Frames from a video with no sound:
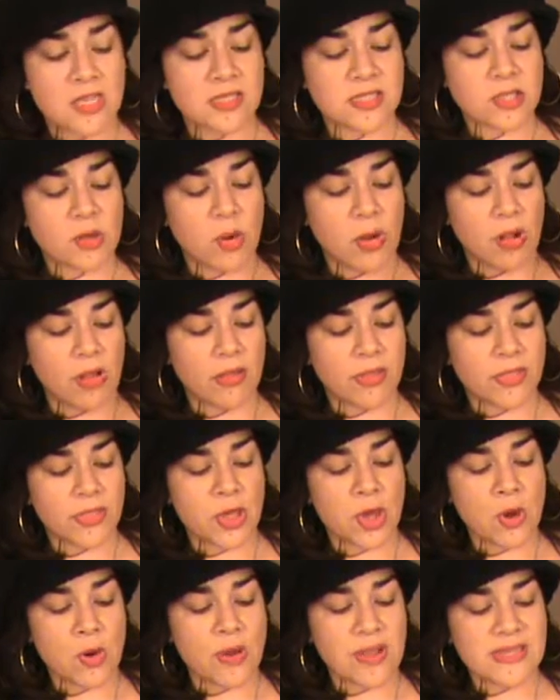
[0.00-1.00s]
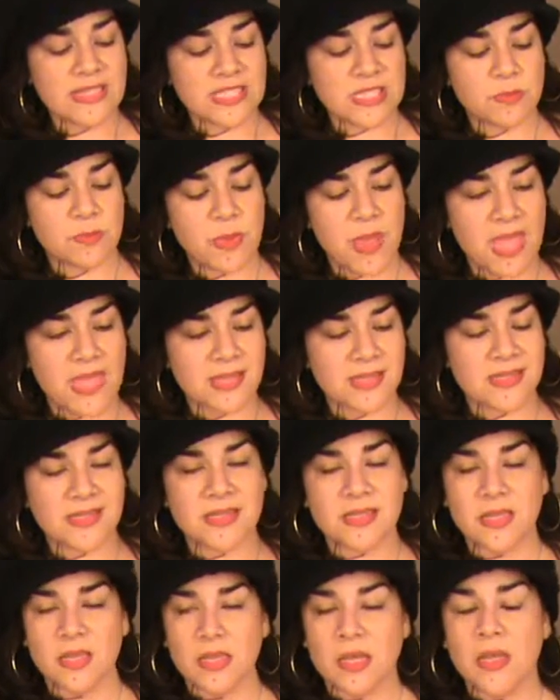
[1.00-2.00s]
So although I spent
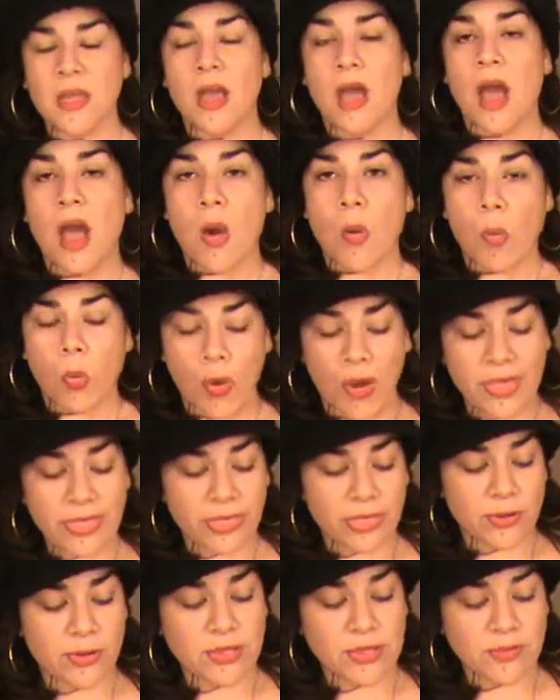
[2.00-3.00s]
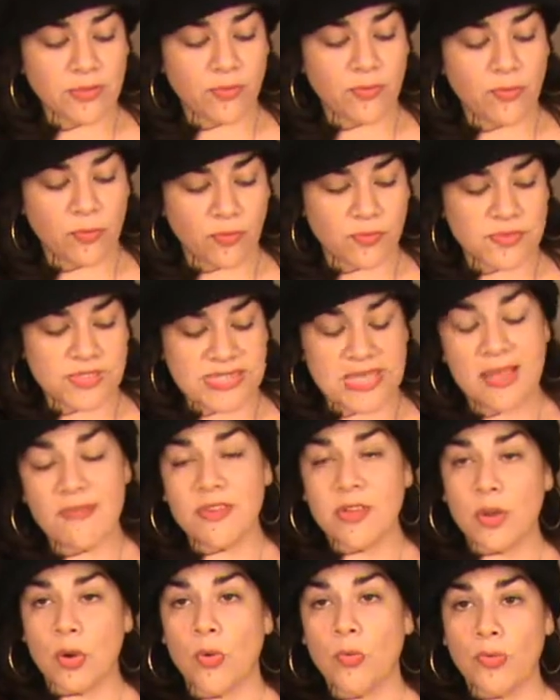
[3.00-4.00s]
one hundred
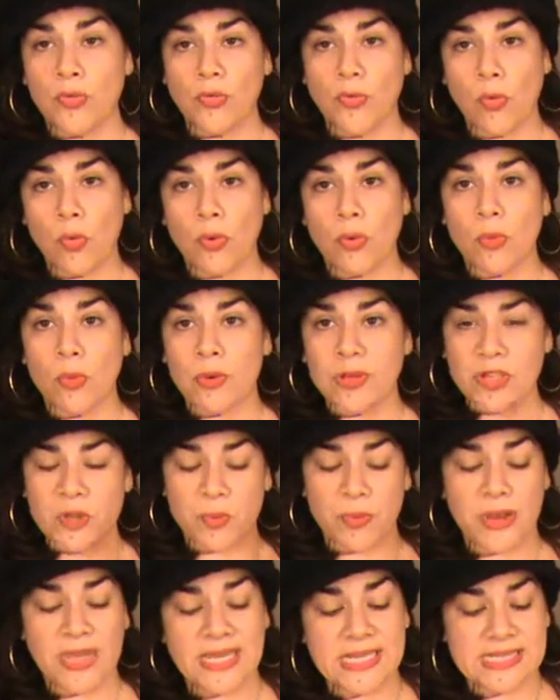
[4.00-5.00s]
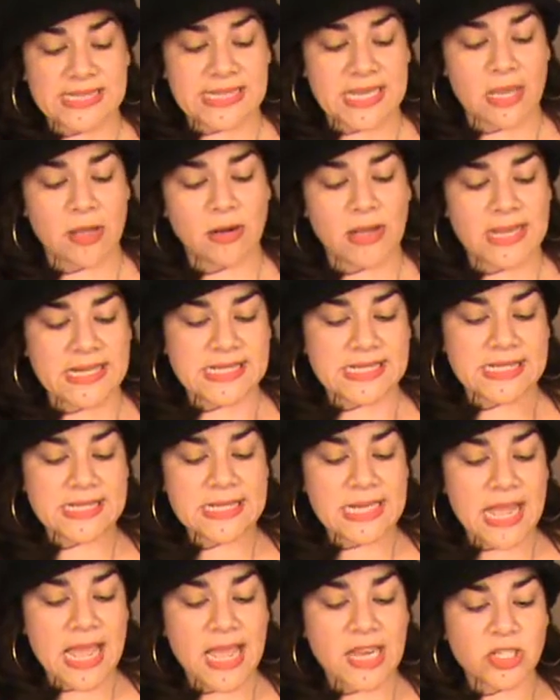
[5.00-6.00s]
thirty-seven oh four, when you break it down, I
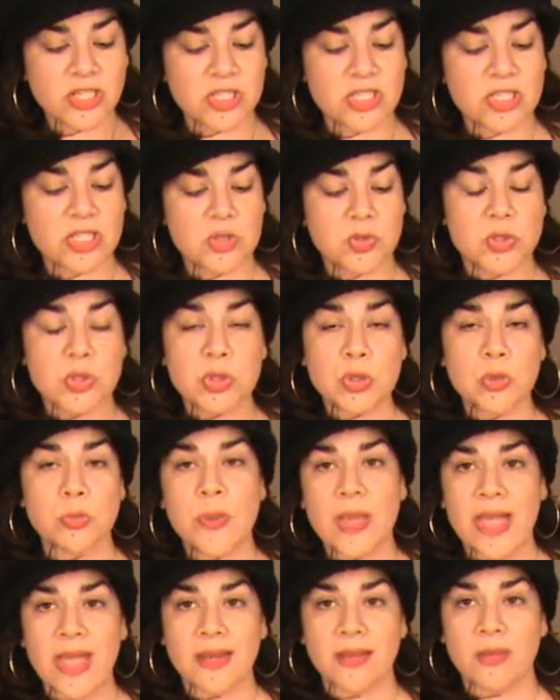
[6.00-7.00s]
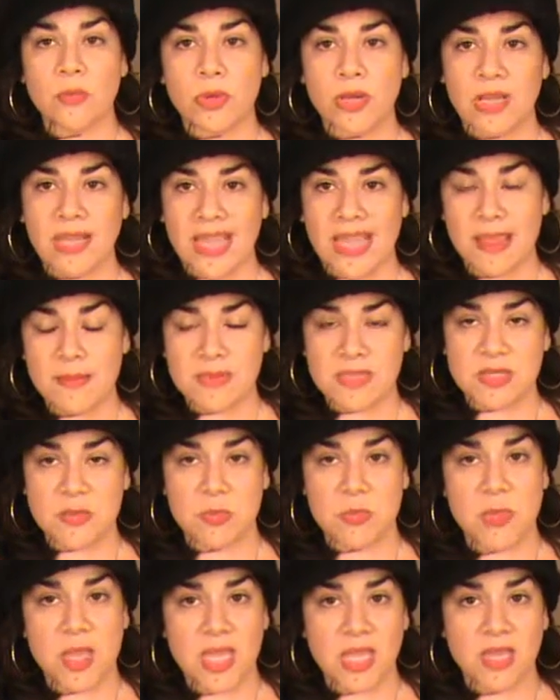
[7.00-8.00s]
didn't actually do too bad when it came to
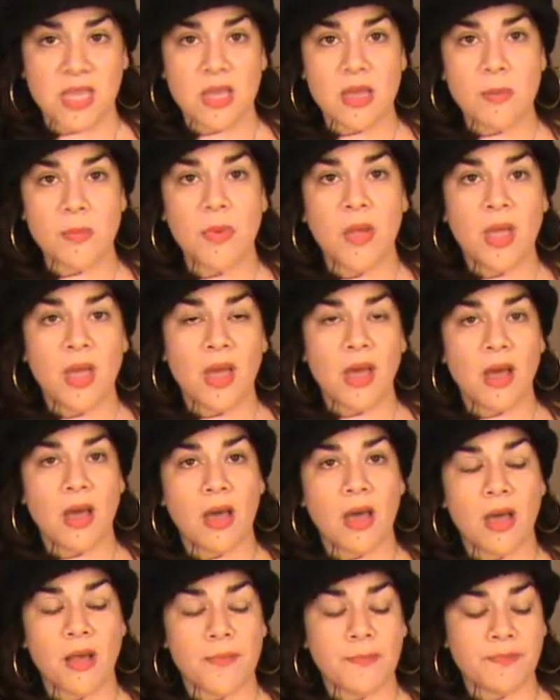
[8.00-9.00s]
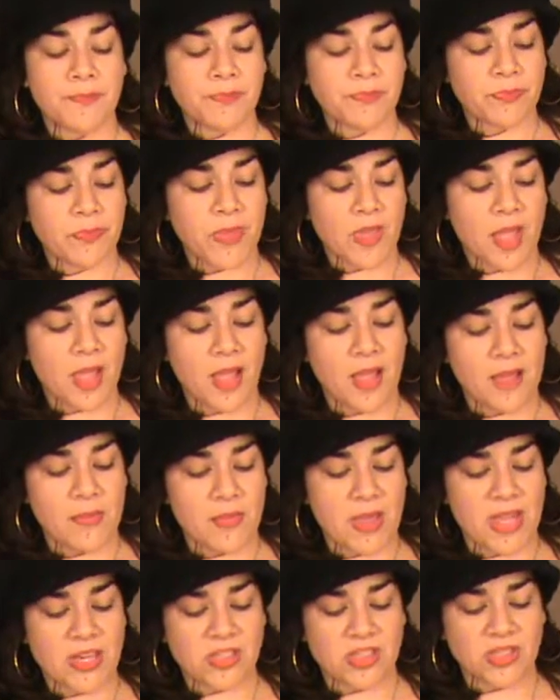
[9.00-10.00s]
makeup. Um,
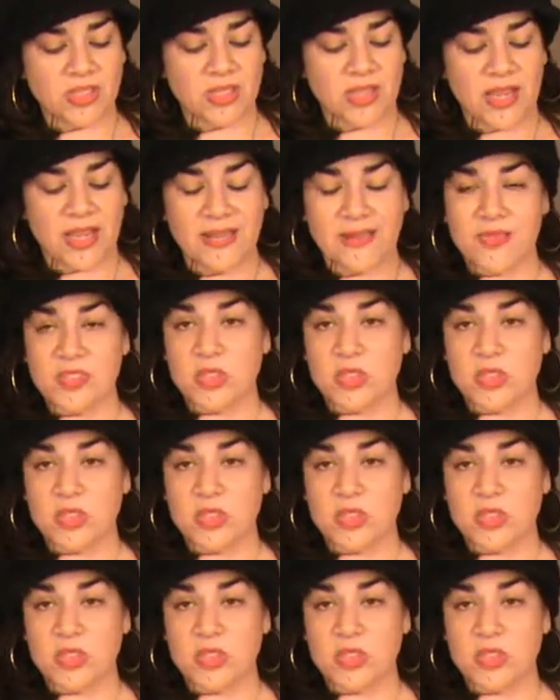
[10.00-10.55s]
I'm actually kind of